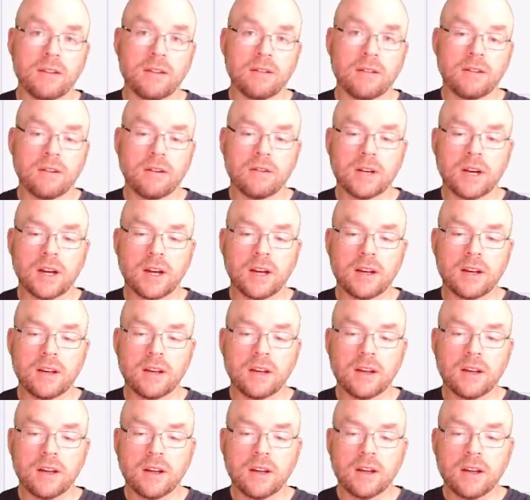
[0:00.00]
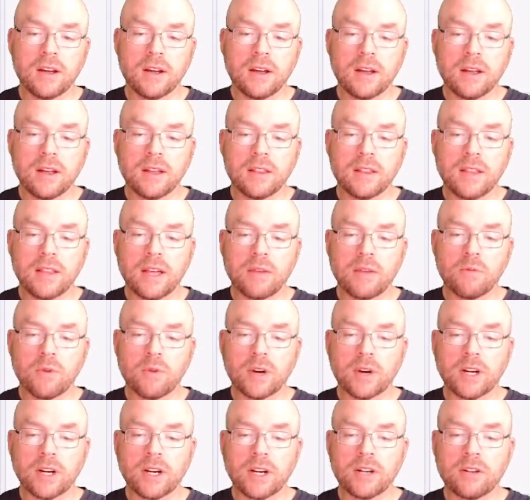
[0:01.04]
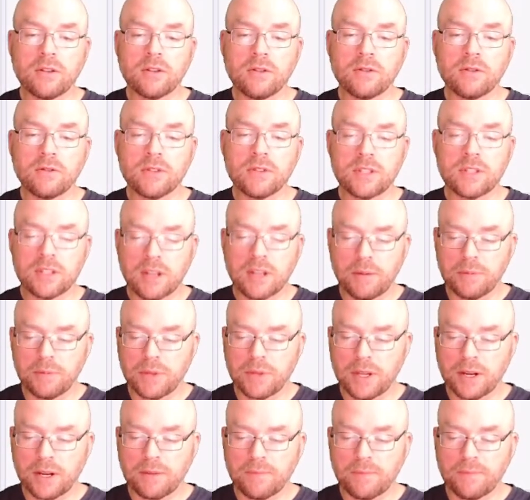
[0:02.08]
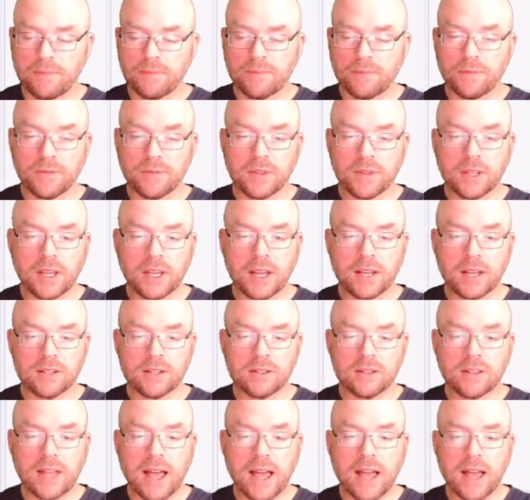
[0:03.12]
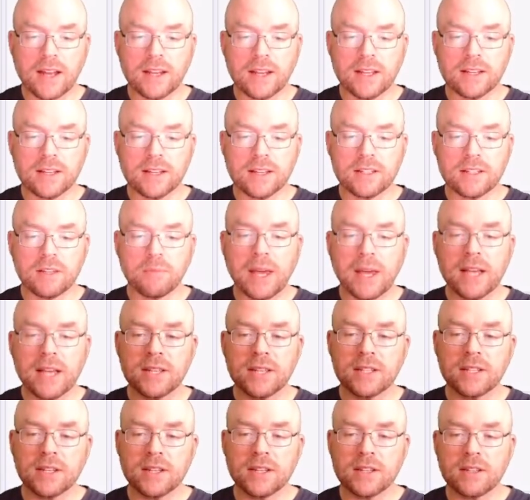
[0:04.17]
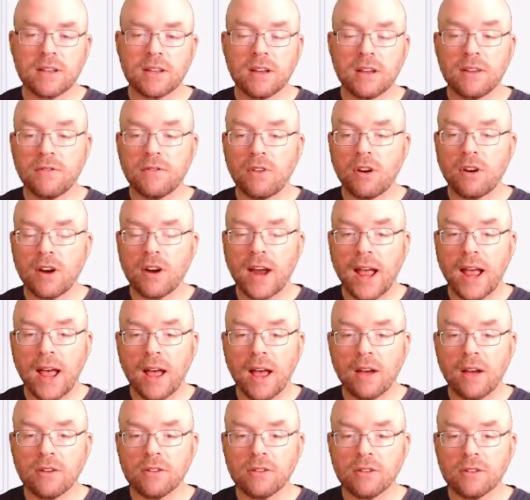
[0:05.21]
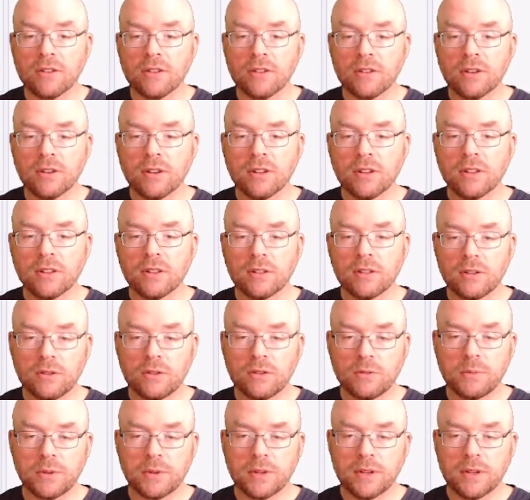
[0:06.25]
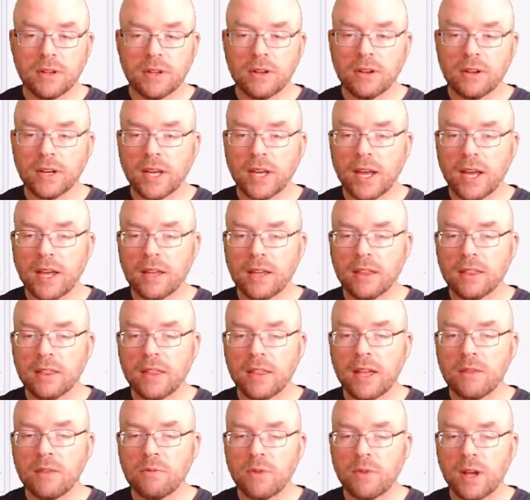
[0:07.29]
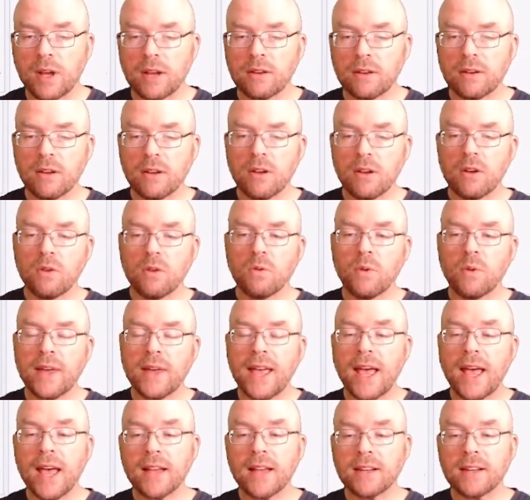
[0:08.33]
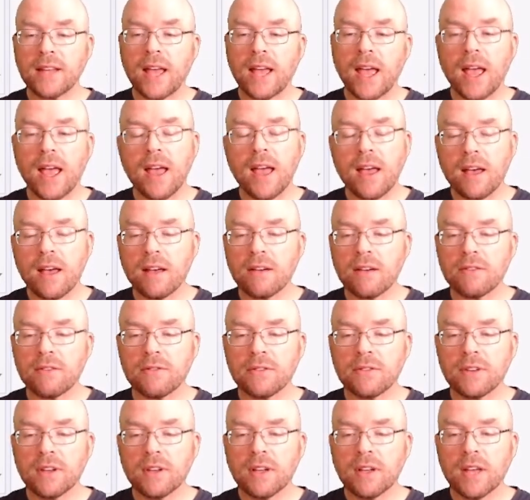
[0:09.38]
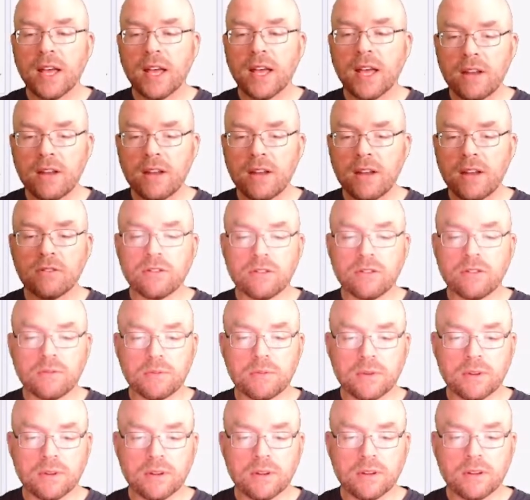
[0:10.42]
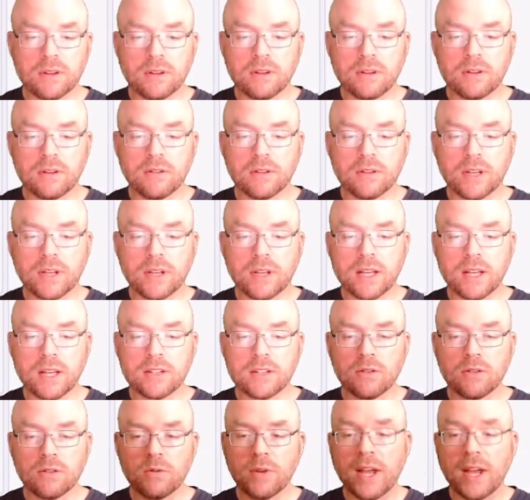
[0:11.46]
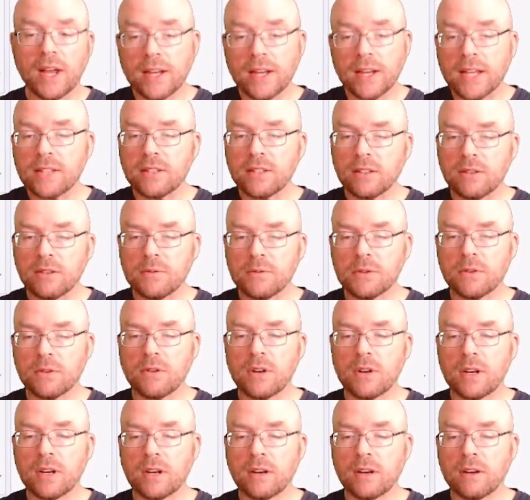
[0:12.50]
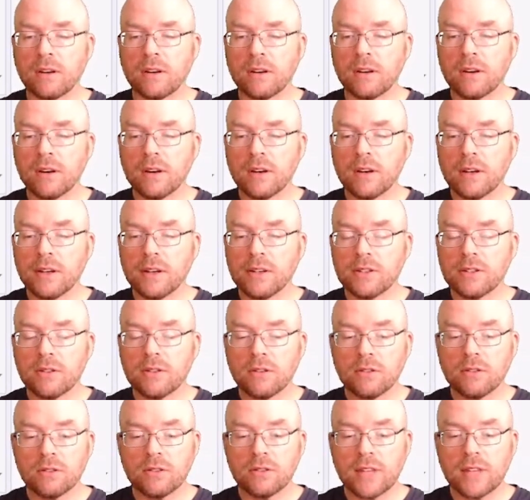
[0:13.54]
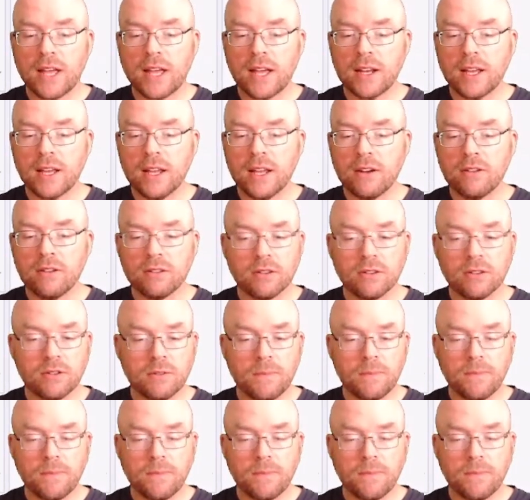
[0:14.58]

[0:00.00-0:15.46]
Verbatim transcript: okay? Then we're gonna do something, okay? So that is the basis of our outer loop, okay? Then what? We had to have an inner loop, okay? So we got nested loops going on here. So that inner loop